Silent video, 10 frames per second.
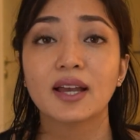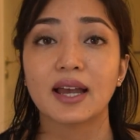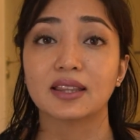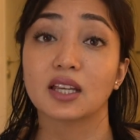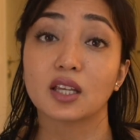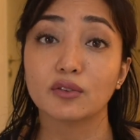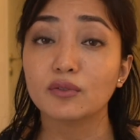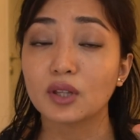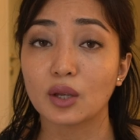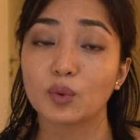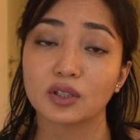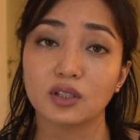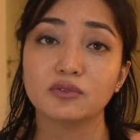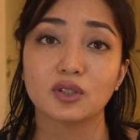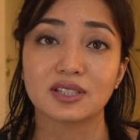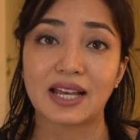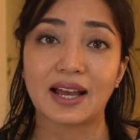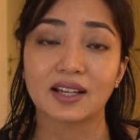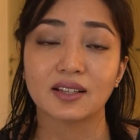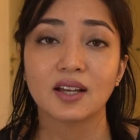and they will give you a
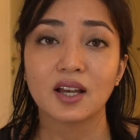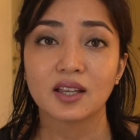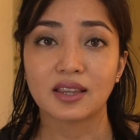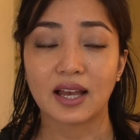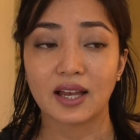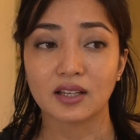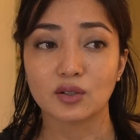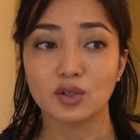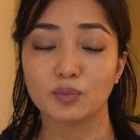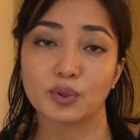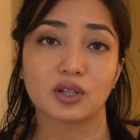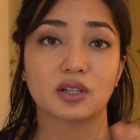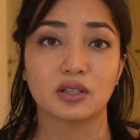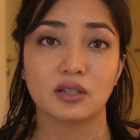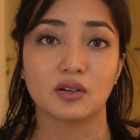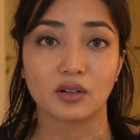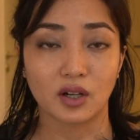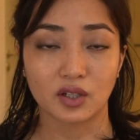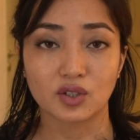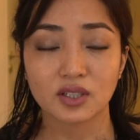tag that you put it in your
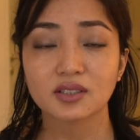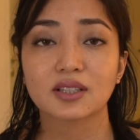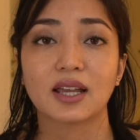luggages,